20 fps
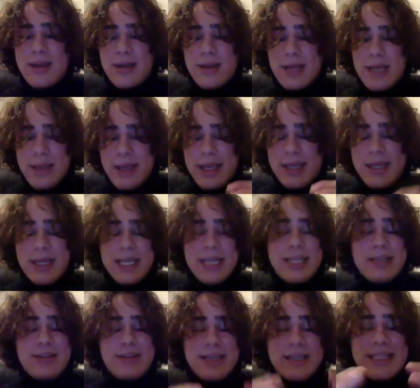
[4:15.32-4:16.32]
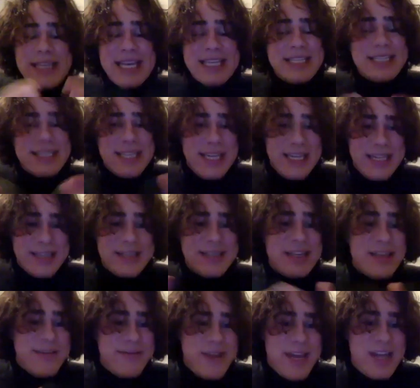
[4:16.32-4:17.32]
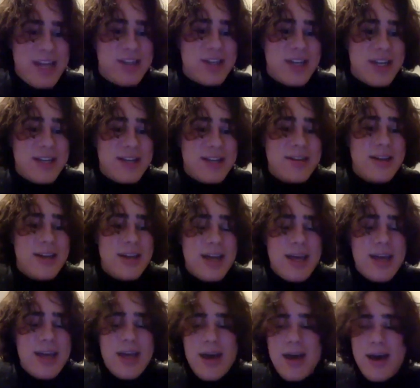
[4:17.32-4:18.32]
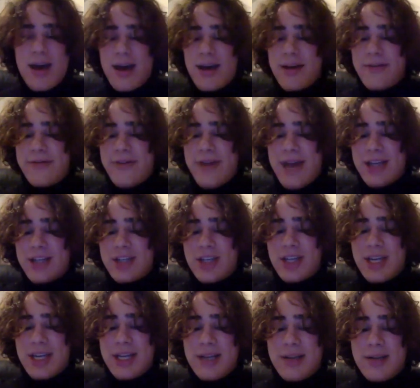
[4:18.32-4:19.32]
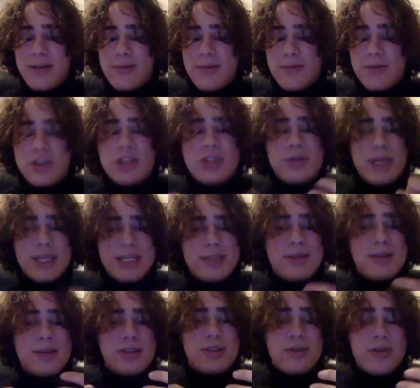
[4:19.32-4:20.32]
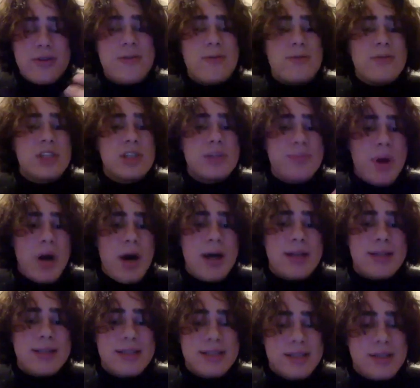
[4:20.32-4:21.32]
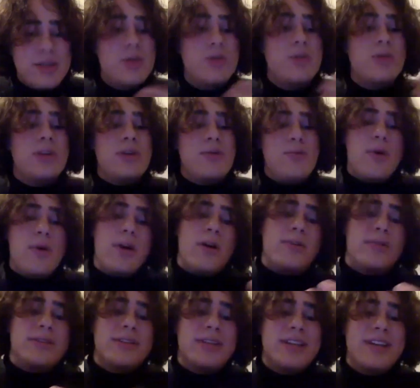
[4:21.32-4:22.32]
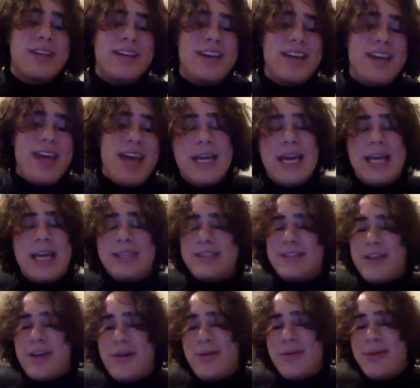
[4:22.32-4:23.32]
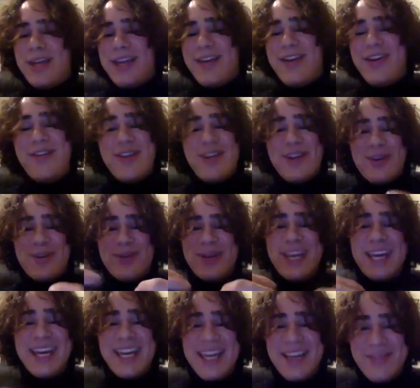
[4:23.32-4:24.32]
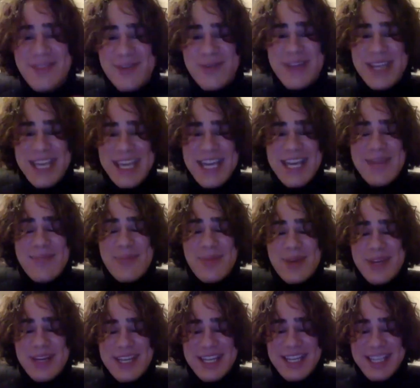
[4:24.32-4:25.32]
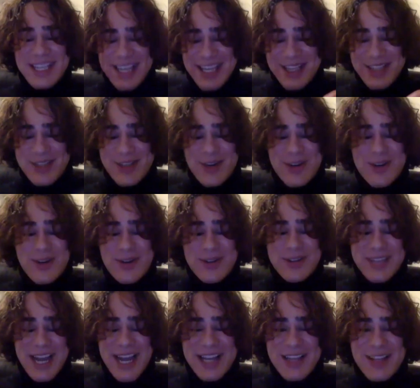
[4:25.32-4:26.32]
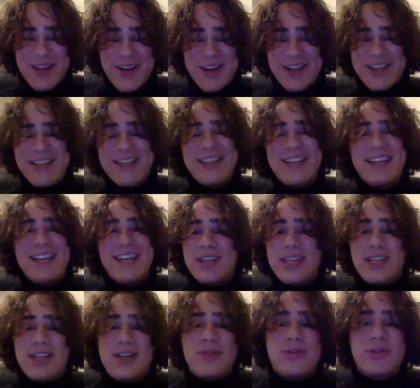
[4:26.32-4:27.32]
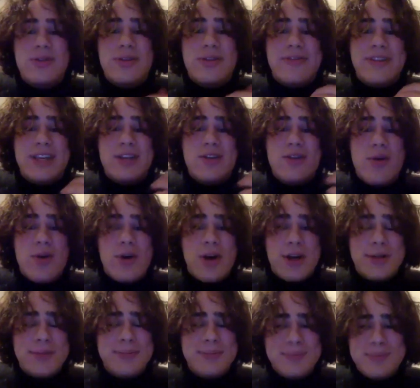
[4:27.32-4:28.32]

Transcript: it necessitates innovation. Fashion is sort of a response to the world. And so if you keep internal dialogue and you sort of ignore